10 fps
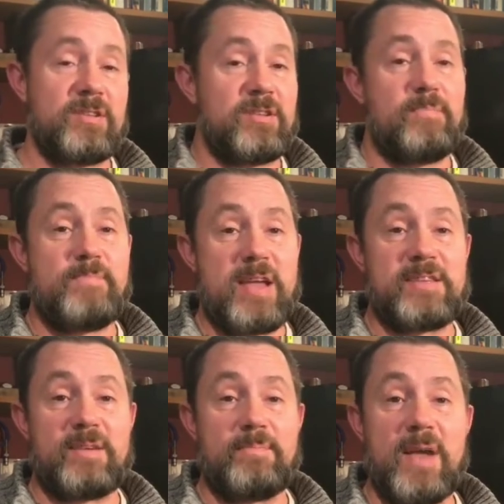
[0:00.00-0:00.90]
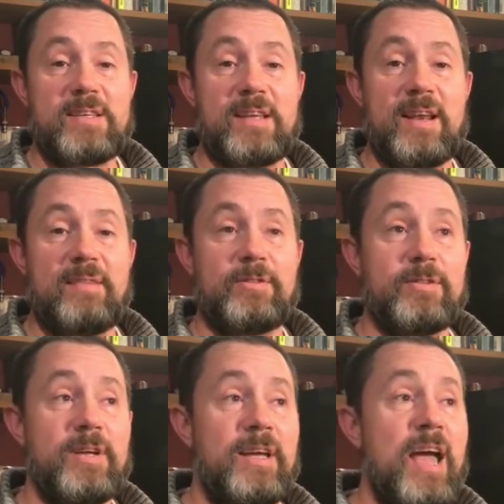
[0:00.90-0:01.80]
basic mixing level?
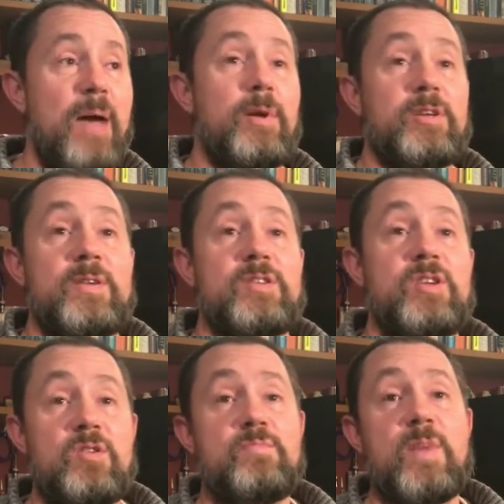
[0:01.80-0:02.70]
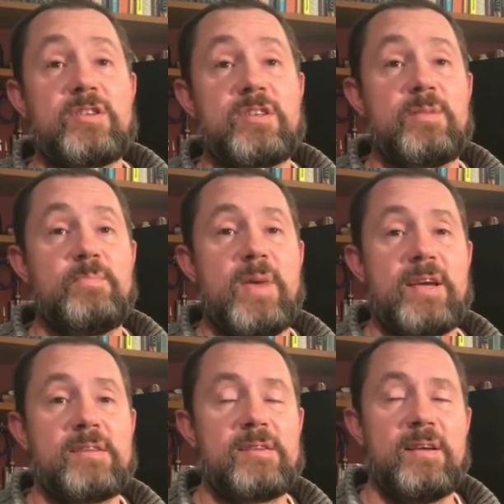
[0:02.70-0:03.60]
Am I doing too much in the
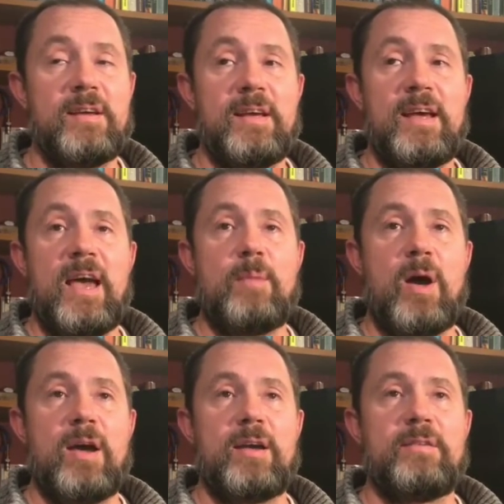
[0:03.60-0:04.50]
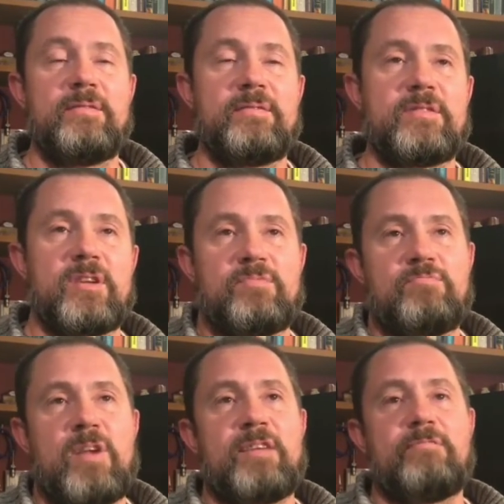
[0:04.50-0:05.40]
mix? Am I just
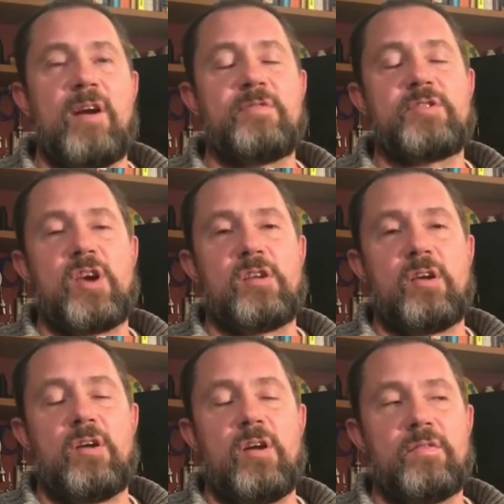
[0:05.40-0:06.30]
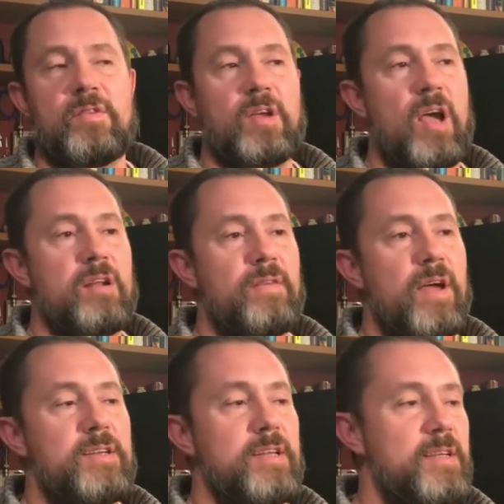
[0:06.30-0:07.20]
running roughshod over kind of
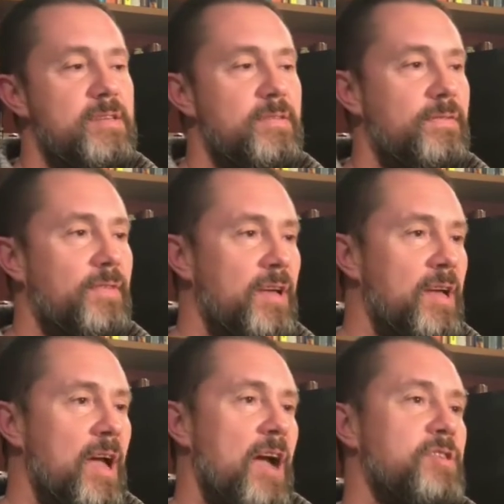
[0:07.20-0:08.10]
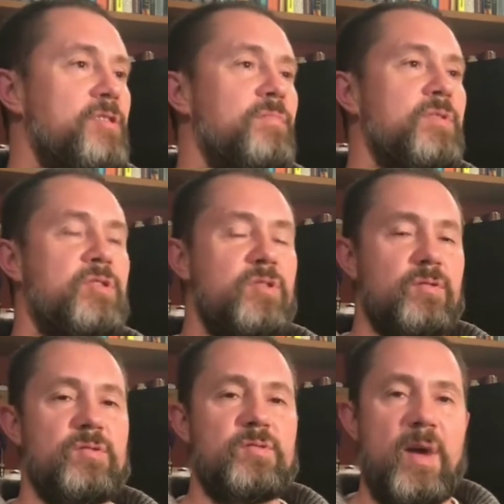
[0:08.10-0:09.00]
ideas of I should
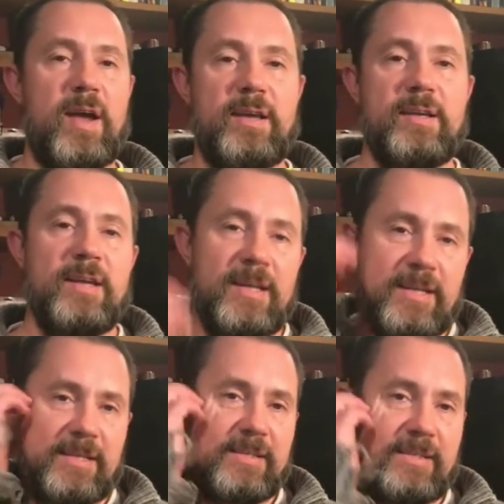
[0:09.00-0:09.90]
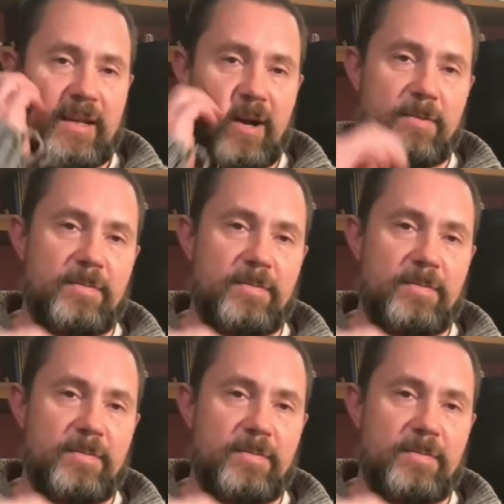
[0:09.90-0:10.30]
reduce my, the